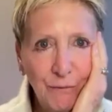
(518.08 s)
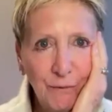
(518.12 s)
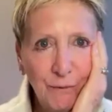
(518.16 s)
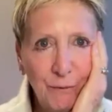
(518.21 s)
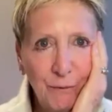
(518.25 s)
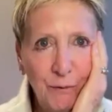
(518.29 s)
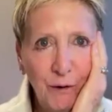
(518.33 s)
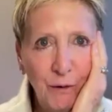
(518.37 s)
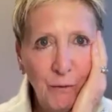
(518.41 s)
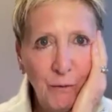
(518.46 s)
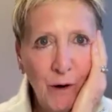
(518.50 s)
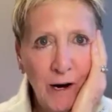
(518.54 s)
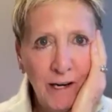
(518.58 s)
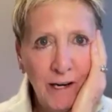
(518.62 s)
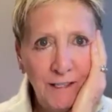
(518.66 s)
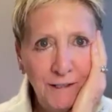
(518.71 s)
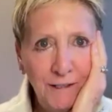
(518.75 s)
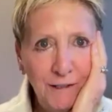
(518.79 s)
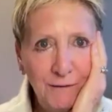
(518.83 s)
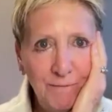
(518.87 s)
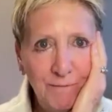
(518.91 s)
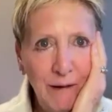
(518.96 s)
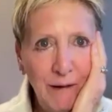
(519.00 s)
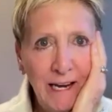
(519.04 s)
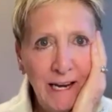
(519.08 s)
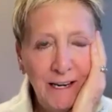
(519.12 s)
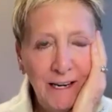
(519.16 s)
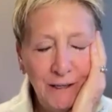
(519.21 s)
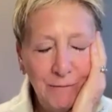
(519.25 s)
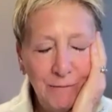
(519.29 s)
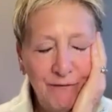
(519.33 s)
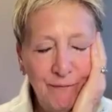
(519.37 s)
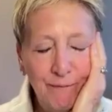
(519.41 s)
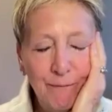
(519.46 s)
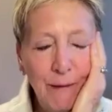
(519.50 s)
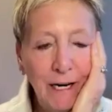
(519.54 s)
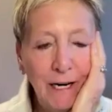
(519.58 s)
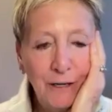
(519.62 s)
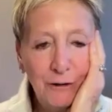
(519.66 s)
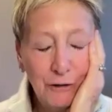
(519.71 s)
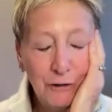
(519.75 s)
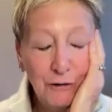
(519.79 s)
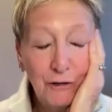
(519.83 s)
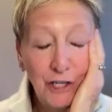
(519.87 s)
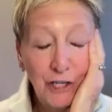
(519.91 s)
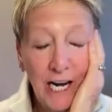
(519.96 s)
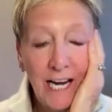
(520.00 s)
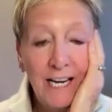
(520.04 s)
we want to make
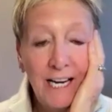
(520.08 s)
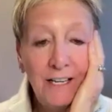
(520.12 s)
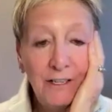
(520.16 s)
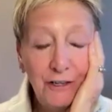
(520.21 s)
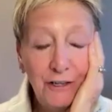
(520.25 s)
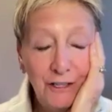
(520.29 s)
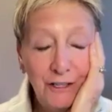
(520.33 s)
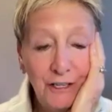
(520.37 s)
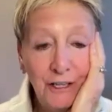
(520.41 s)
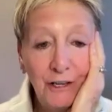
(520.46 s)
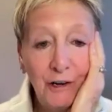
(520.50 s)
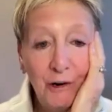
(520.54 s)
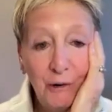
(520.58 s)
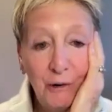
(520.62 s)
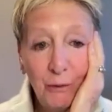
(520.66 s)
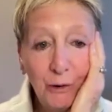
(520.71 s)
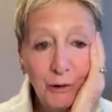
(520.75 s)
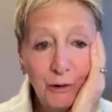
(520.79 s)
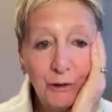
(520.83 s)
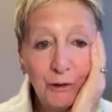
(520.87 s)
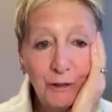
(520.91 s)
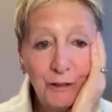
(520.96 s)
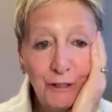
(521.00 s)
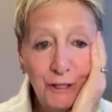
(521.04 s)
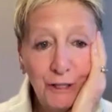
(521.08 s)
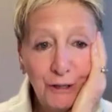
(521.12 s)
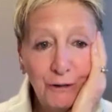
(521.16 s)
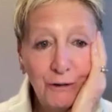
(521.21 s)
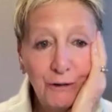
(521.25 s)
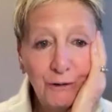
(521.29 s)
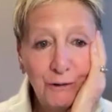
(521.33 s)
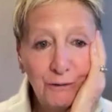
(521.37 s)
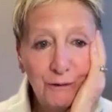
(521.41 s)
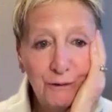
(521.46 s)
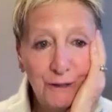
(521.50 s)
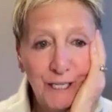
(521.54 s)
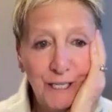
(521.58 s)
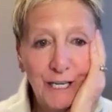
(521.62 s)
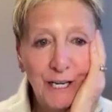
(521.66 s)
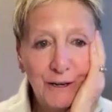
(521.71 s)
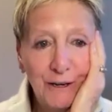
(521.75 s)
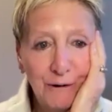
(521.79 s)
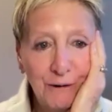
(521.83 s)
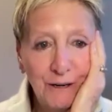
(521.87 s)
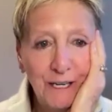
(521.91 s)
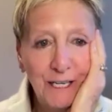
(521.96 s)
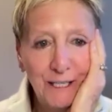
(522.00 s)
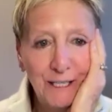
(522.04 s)
major changes in our world to
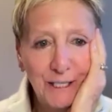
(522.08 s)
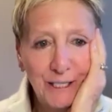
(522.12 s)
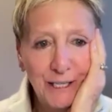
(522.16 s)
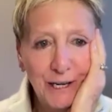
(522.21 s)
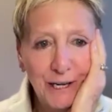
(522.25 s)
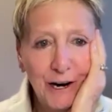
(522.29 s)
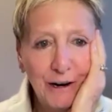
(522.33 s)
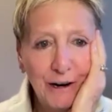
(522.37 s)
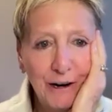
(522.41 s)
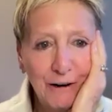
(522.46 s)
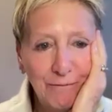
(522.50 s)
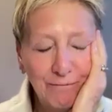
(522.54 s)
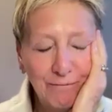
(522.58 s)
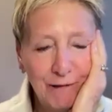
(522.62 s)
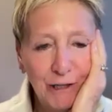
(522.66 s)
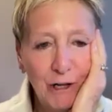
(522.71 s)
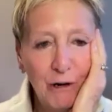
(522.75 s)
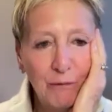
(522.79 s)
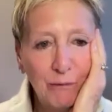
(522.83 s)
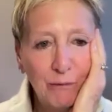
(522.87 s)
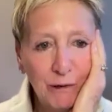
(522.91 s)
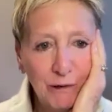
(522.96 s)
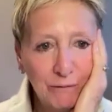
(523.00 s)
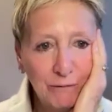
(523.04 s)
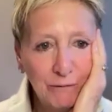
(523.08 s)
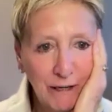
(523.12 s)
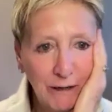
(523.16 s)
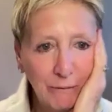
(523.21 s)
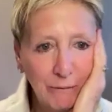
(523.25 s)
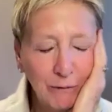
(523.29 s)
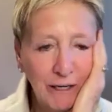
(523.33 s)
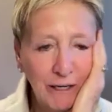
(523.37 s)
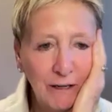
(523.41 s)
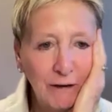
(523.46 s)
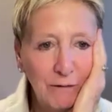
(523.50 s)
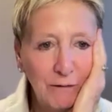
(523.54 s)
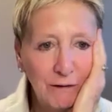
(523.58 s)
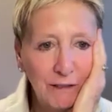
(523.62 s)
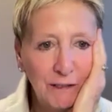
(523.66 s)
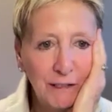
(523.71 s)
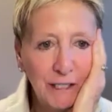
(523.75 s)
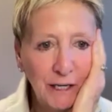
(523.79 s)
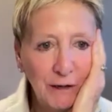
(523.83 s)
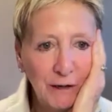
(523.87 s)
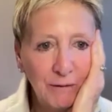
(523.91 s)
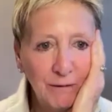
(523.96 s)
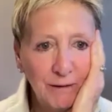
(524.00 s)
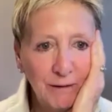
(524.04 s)
decrease our global
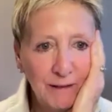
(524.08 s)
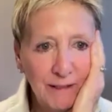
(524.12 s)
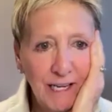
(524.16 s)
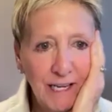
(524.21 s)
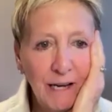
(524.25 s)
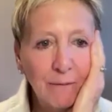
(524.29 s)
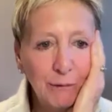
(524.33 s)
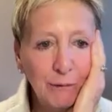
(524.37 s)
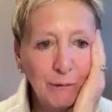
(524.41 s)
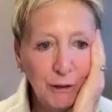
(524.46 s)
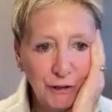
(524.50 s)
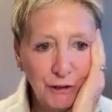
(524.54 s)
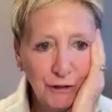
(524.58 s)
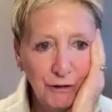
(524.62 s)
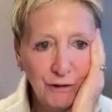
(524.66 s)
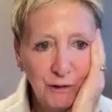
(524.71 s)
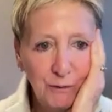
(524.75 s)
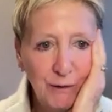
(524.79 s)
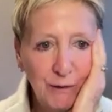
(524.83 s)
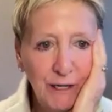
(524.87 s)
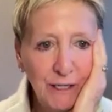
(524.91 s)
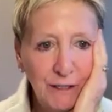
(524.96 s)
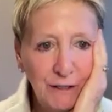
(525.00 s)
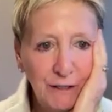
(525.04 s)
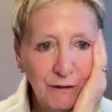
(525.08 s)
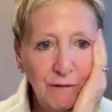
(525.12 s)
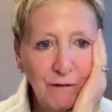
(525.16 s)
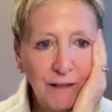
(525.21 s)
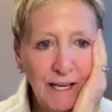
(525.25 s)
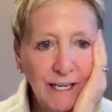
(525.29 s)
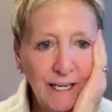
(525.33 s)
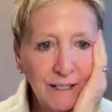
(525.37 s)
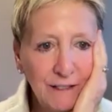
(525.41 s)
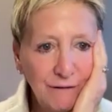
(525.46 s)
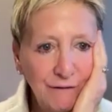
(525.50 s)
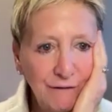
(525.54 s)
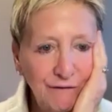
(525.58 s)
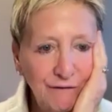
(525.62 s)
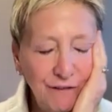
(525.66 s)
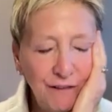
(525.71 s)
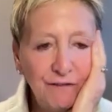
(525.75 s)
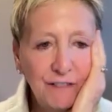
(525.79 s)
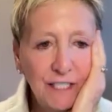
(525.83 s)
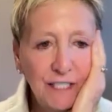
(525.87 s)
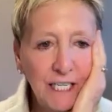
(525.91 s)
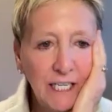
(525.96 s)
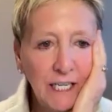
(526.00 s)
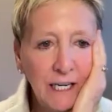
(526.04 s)
increasing temperatures by
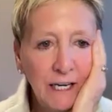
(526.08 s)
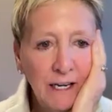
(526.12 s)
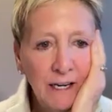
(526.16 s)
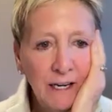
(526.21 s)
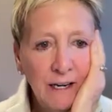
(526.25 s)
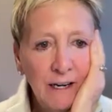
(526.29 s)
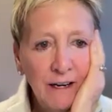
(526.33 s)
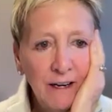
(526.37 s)
2050.